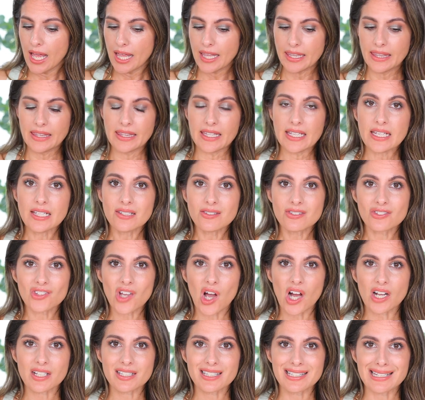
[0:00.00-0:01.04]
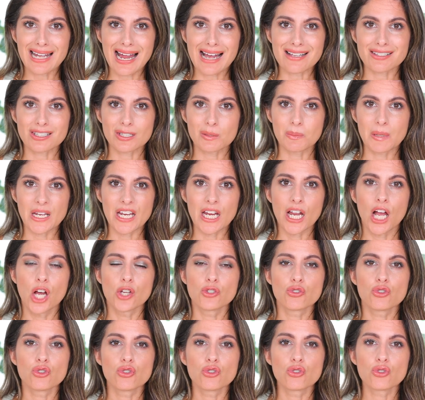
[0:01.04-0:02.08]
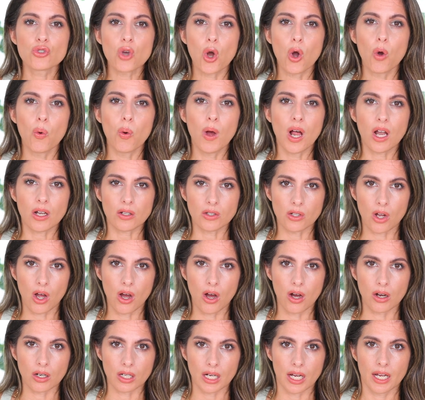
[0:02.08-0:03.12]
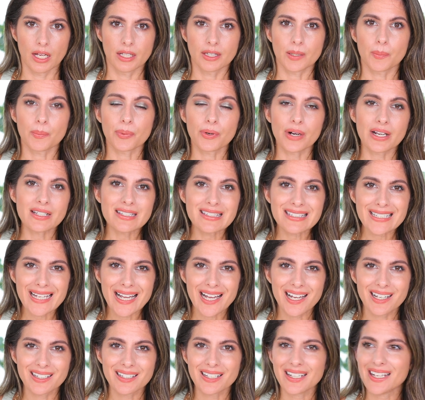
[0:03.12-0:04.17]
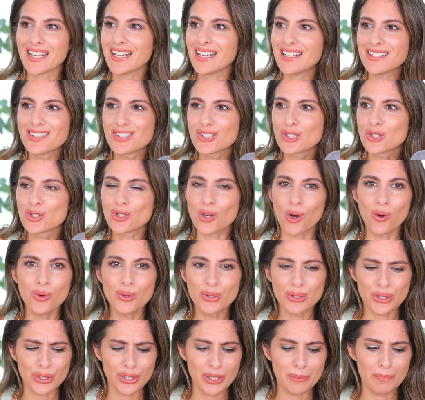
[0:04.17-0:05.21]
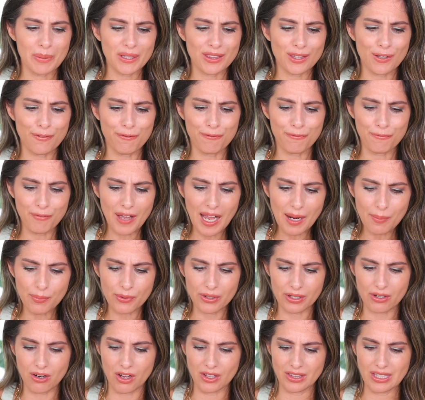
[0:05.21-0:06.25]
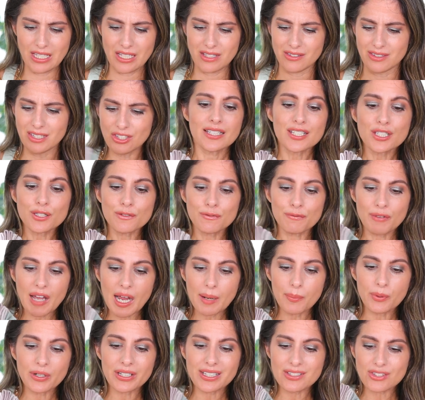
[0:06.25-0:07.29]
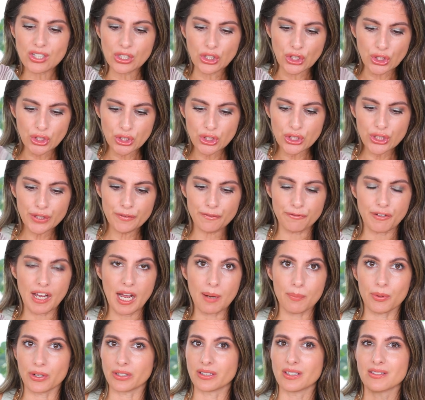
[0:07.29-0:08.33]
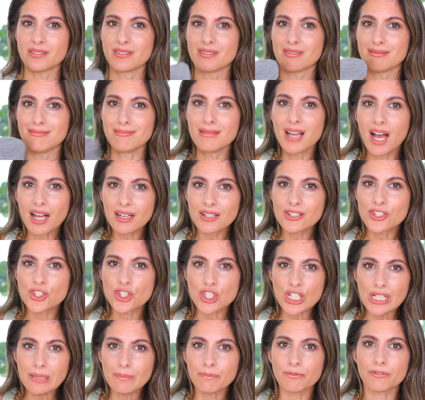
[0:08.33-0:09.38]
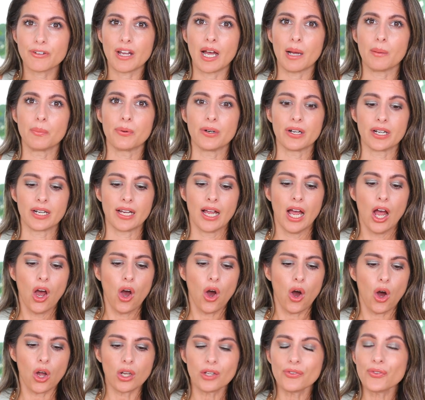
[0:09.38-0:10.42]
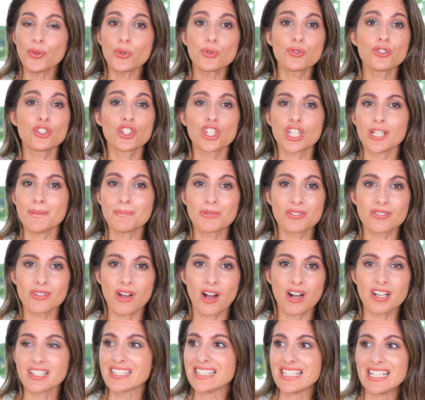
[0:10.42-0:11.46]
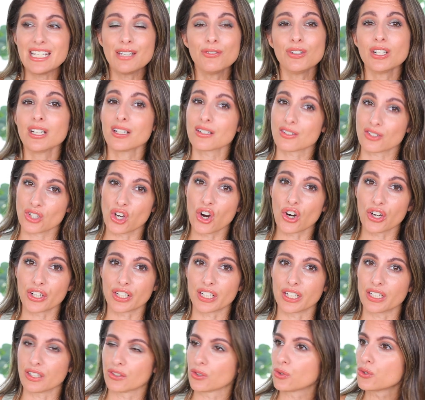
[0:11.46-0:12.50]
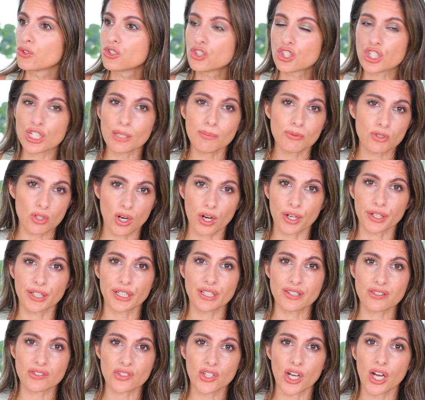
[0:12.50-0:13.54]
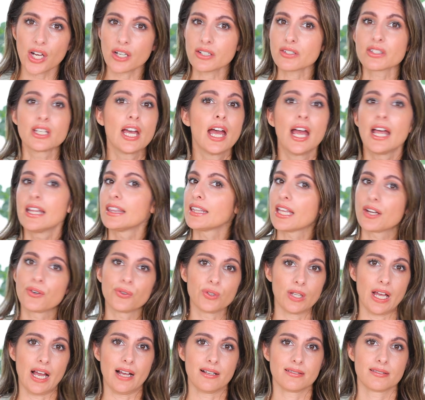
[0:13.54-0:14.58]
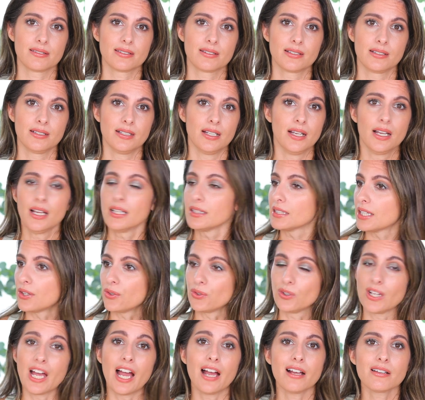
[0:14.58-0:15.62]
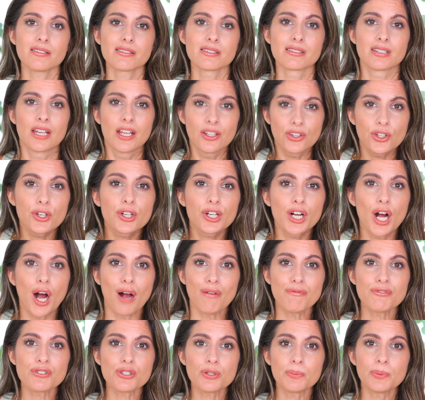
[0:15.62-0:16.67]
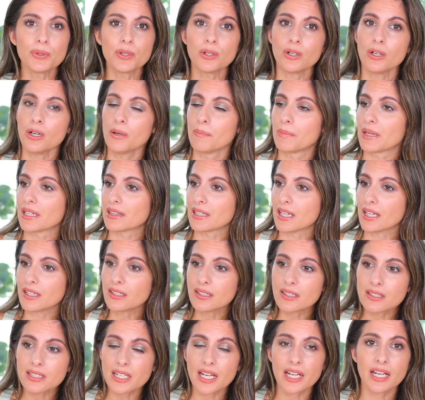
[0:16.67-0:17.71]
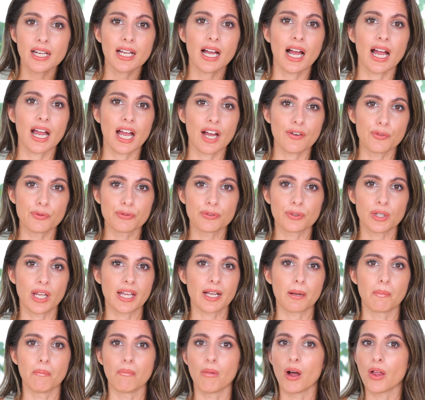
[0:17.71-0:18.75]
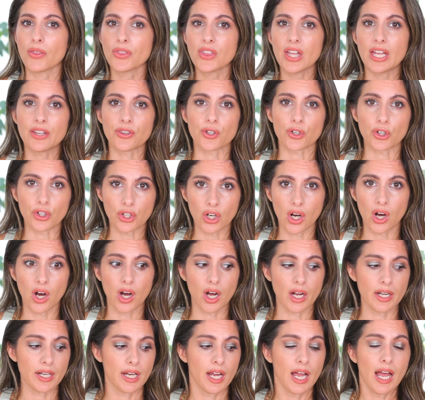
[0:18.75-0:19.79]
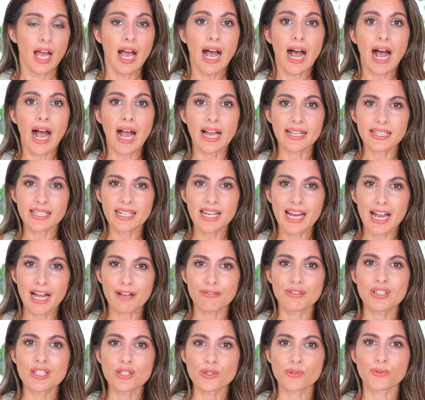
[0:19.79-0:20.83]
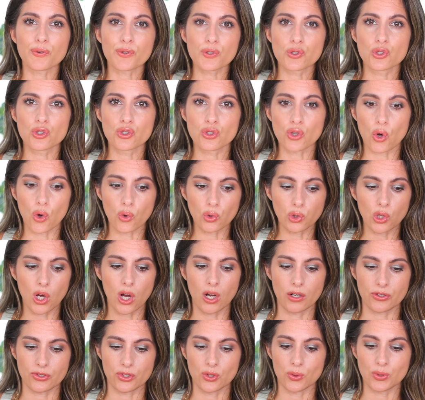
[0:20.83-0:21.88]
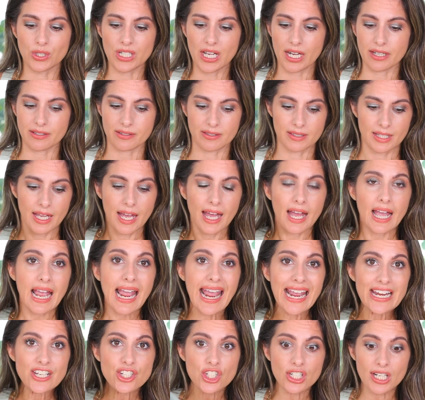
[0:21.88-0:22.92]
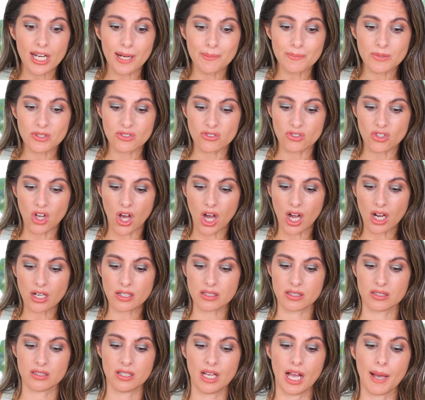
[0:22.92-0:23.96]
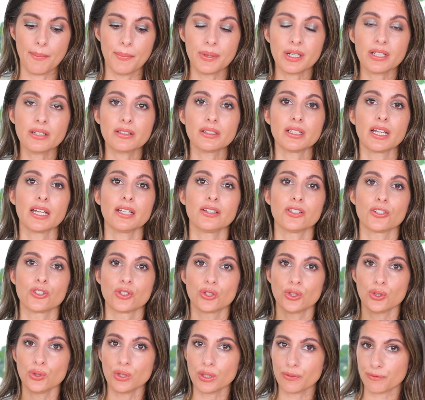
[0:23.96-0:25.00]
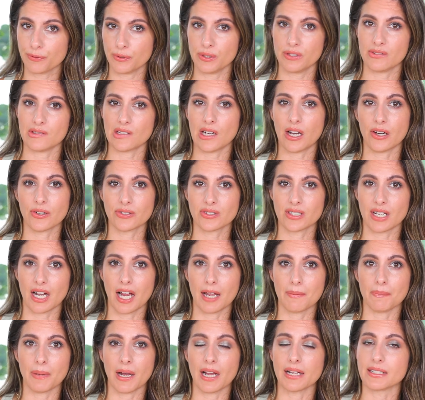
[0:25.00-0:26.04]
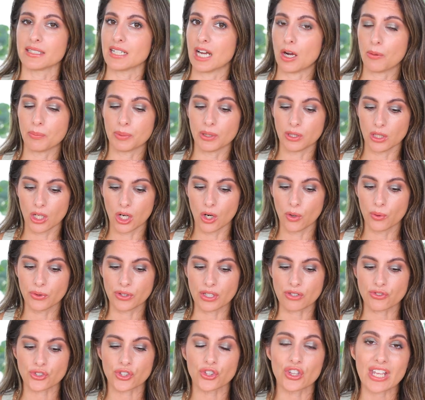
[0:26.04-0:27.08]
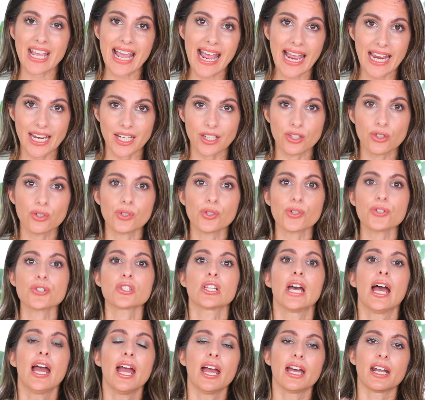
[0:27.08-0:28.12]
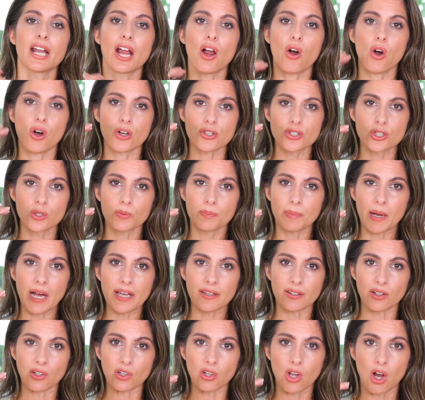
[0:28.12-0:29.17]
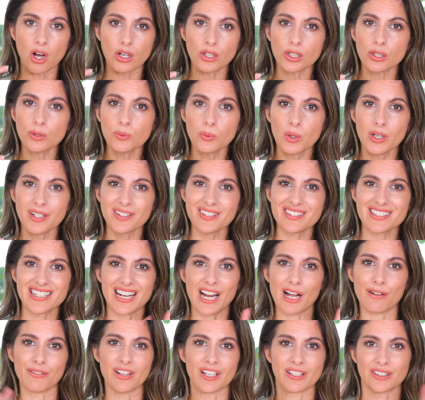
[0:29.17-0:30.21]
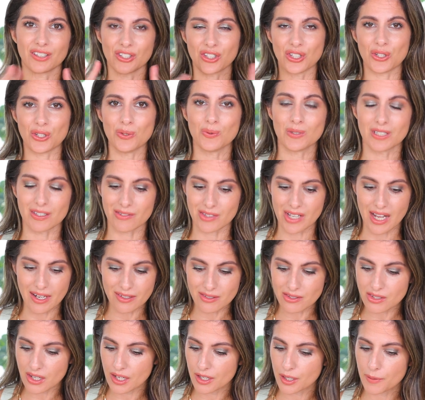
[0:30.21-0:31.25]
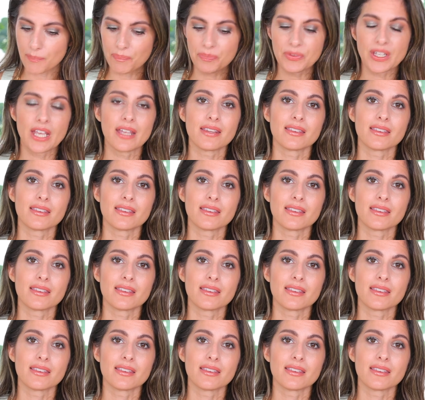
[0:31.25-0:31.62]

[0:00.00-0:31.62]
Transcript: These socks last me so long. The price tag is so good, but the fabric on these, this fabric is a good fabric. This is not a cheap fabric. All of those cheap socks, even at Target, those cheap Target socks, they don't last. They don't last, they're comfortable, but at the end of the day, I have them for like a month and they're gone. I can have these for so long. So yes, H&M socks. I'm gonna link the two different styles that I buy down below. These are the ankles, and I also buy the longer ones that have like the cute designs on them.